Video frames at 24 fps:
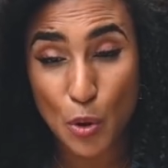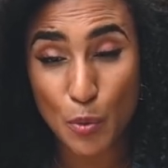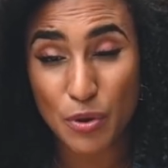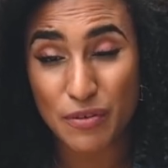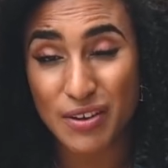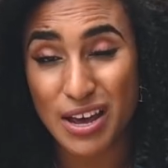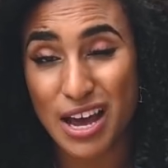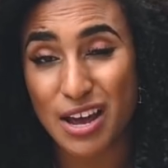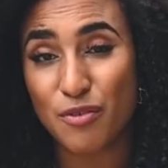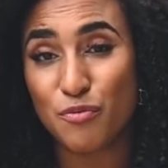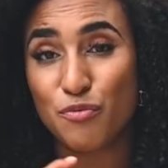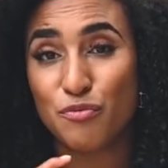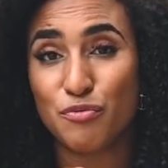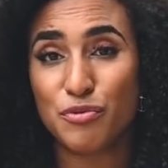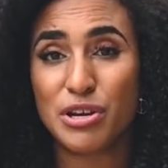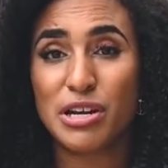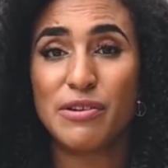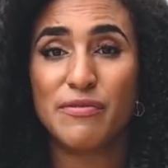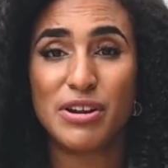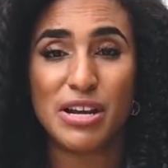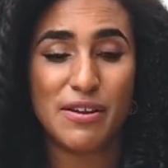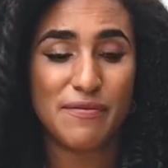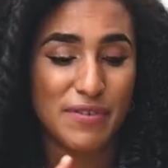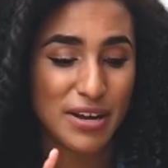We've had
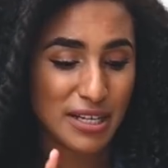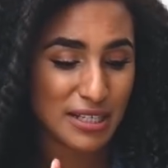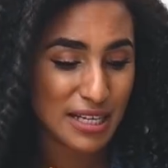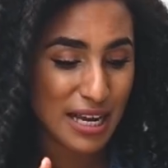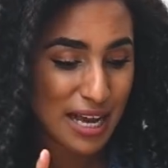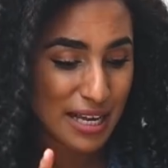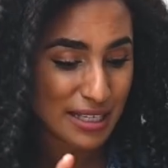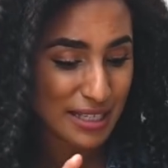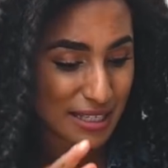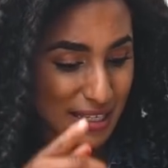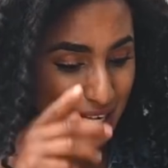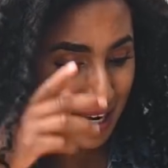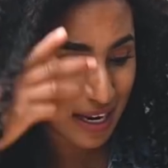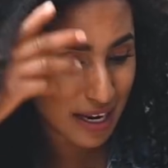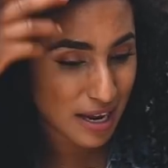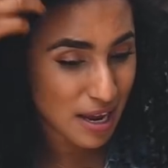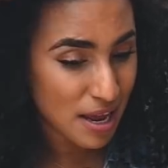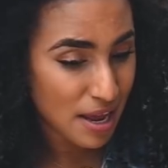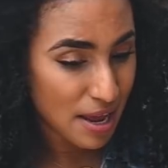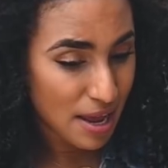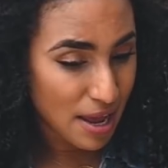really fantastic